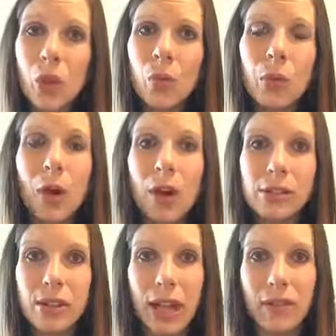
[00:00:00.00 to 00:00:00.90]
we will
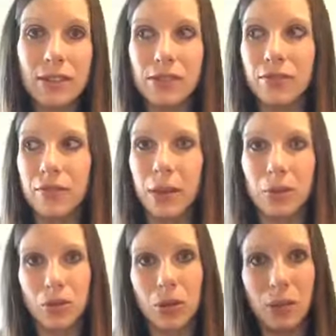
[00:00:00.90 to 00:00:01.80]
also have these
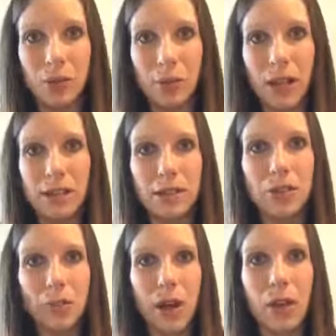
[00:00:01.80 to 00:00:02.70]
inflammatory responses
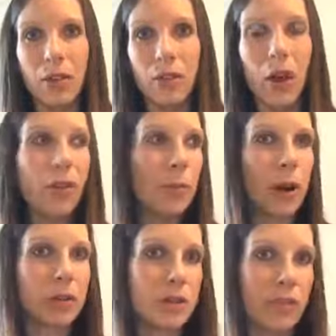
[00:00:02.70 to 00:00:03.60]
throughout other
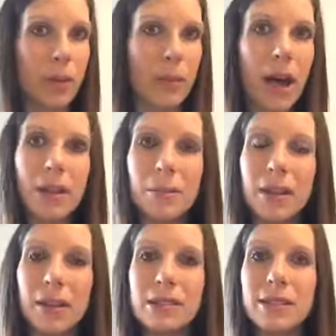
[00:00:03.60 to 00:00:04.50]
parts of our body
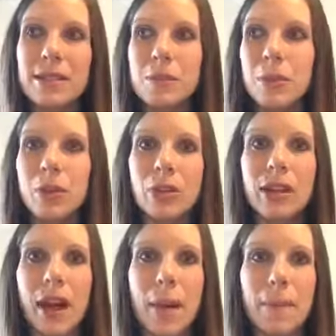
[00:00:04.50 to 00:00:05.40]
because it is building
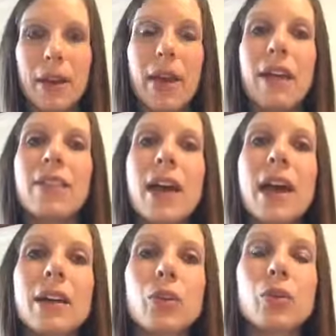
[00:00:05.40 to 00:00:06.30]
up
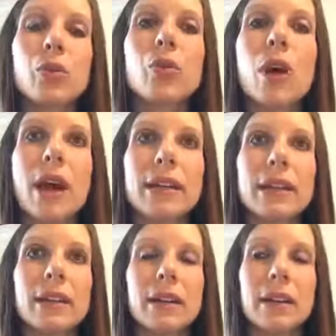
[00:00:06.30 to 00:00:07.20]
that
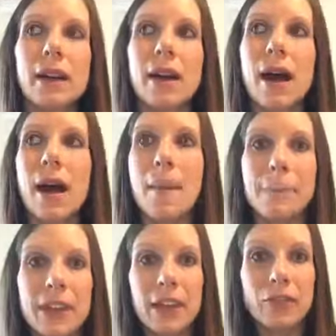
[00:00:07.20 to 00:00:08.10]
chronic
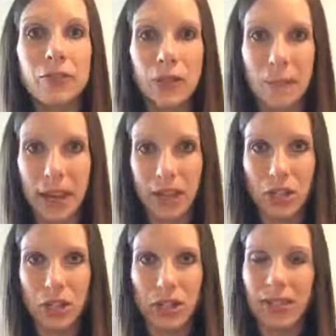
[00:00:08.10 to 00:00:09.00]

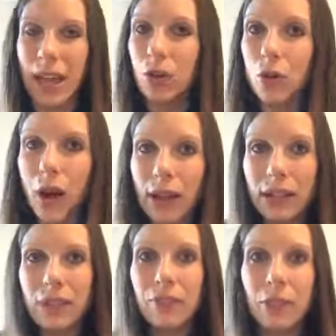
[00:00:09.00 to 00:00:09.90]
inflammation. That
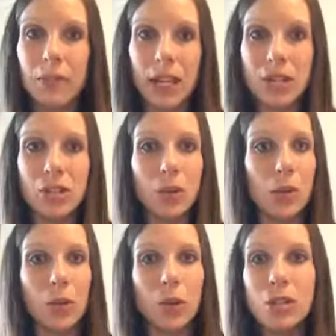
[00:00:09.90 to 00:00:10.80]
chronic inflammation,
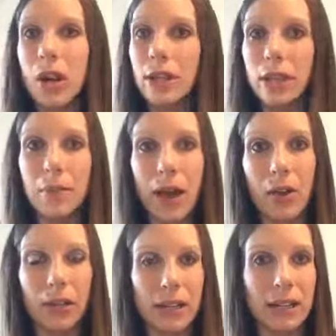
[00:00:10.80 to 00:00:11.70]
when we're talking
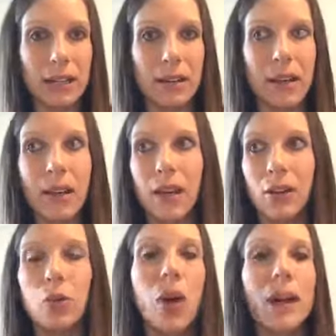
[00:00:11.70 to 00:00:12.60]
about getting in
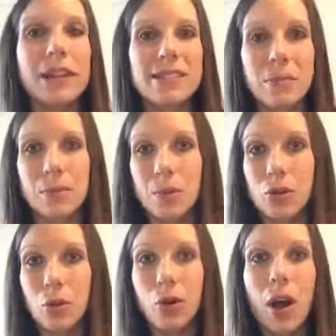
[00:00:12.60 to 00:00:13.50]
chronic symptoms
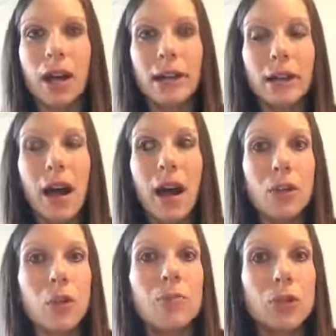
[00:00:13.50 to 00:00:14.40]
or chronic
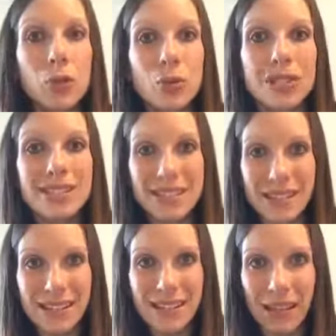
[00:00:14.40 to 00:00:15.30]
autoimmune
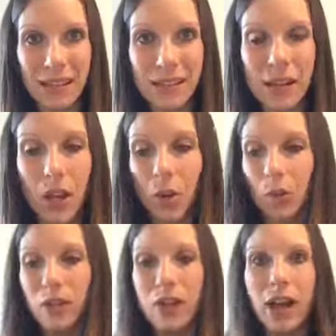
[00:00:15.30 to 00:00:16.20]
diseases,
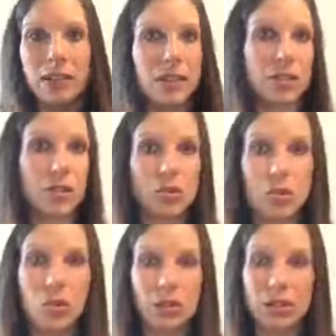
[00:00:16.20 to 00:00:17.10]
we've got this
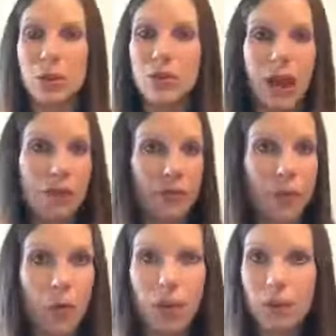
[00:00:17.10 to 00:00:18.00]
stool and we've got
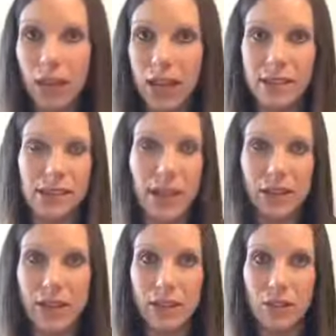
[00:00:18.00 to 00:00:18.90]
4 legs on
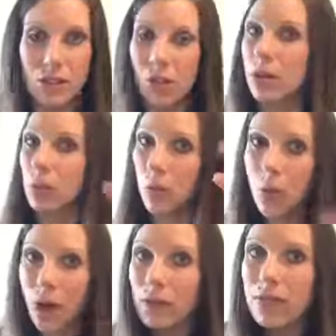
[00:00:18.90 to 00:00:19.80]
that stool, and
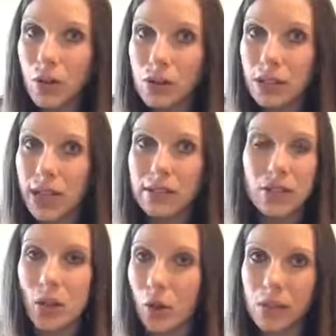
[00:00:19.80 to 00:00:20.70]
one of those legs
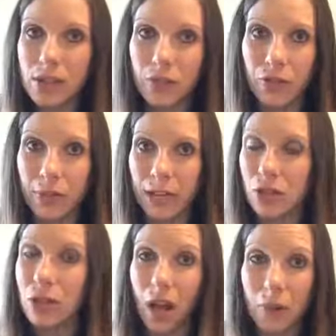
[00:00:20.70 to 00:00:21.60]
is always
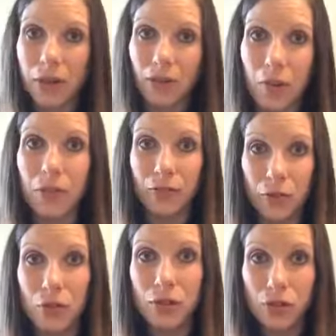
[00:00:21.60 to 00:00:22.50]
inflammation coming from a
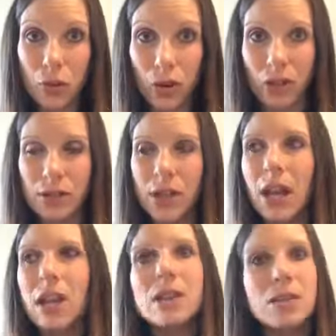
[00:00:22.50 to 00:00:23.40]
food source.
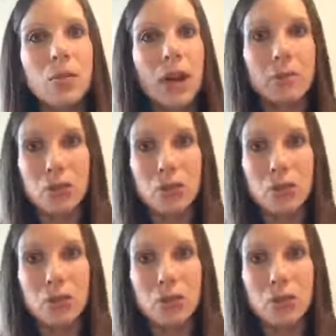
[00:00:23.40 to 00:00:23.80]
That's why I'm